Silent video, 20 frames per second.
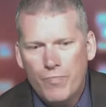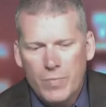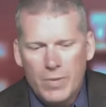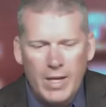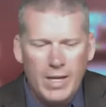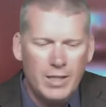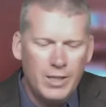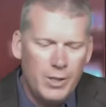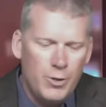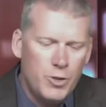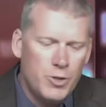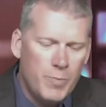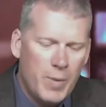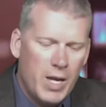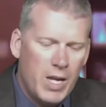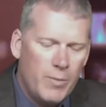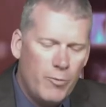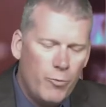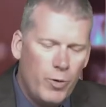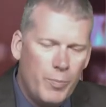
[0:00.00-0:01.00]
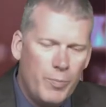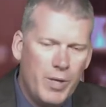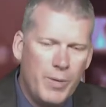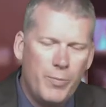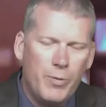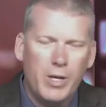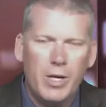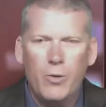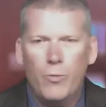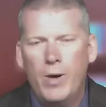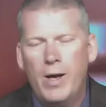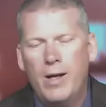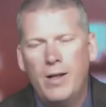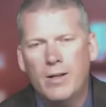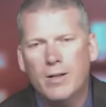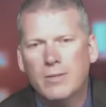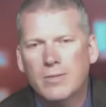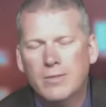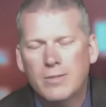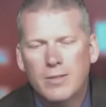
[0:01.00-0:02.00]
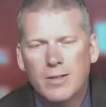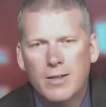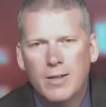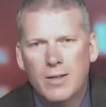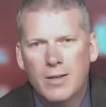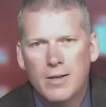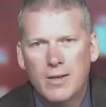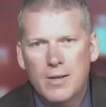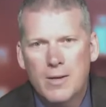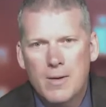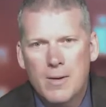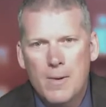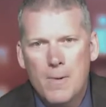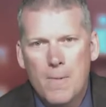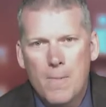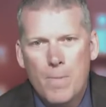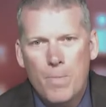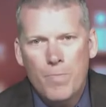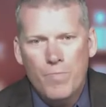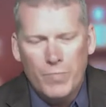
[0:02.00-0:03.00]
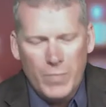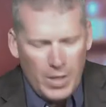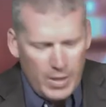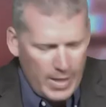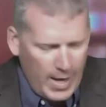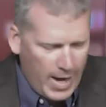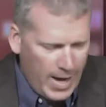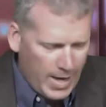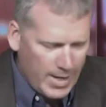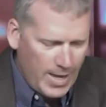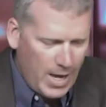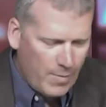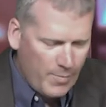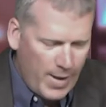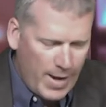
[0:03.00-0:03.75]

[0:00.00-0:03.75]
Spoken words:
They lose money when people get well. You hand out